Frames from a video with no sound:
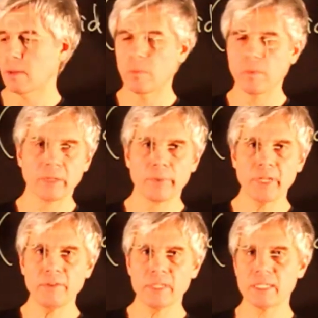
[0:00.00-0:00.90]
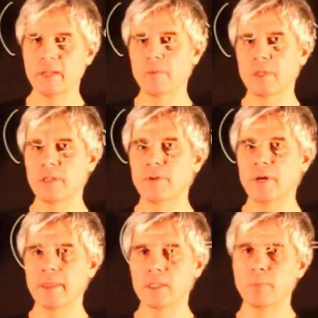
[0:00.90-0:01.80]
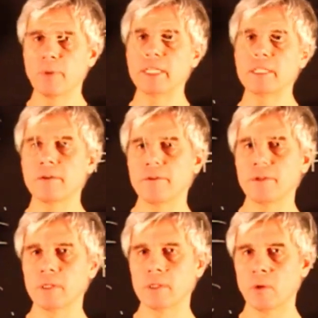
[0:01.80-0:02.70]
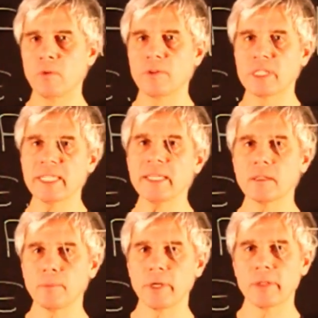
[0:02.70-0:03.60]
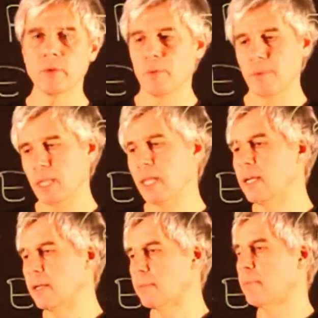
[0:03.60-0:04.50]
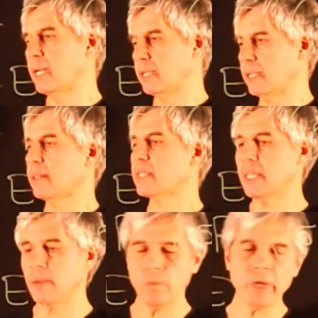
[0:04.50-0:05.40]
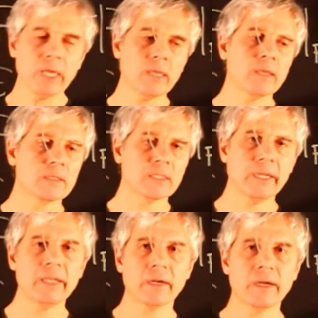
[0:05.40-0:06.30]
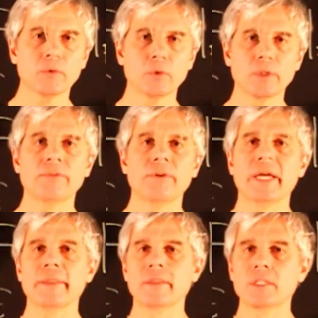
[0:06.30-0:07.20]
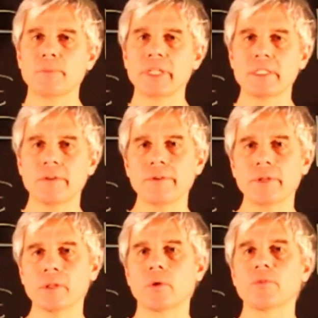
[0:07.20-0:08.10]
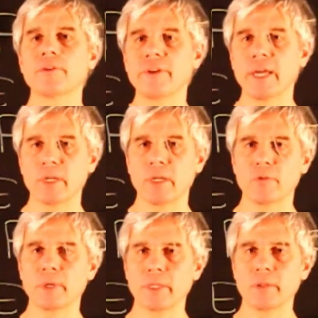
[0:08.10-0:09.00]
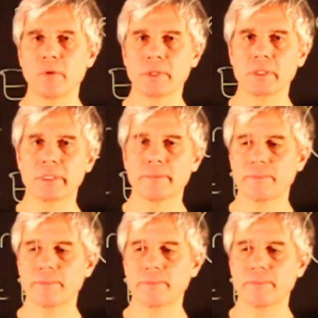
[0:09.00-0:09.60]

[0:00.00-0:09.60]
Well, previously we defined the splitting field of a single polynomial, but in the same way it's clear how to define the splitting field of a family of polynomials.